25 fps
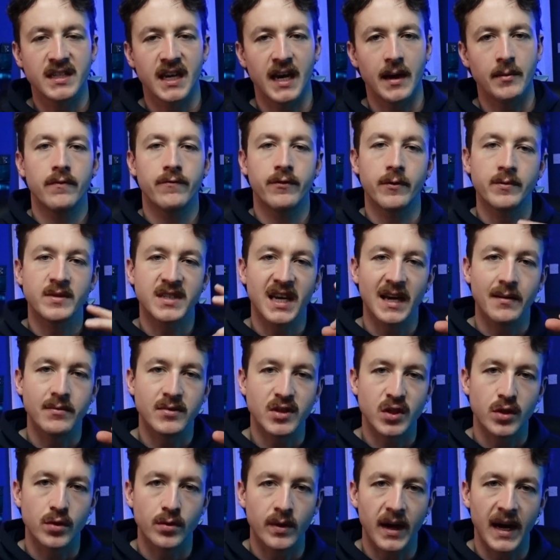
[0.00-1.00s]
type from type
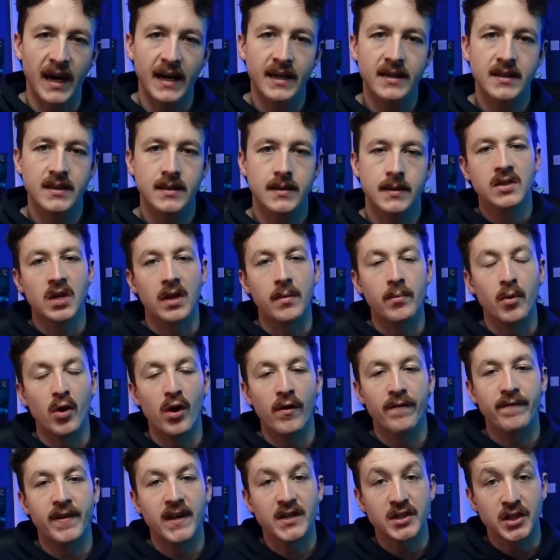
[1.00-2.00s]
2X to the more
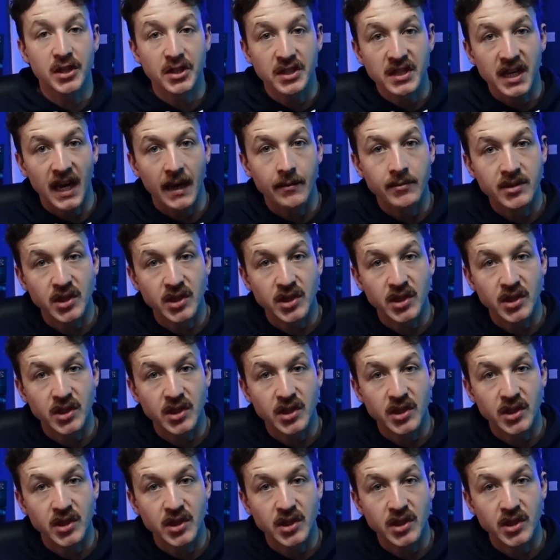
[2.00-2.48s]
efficient type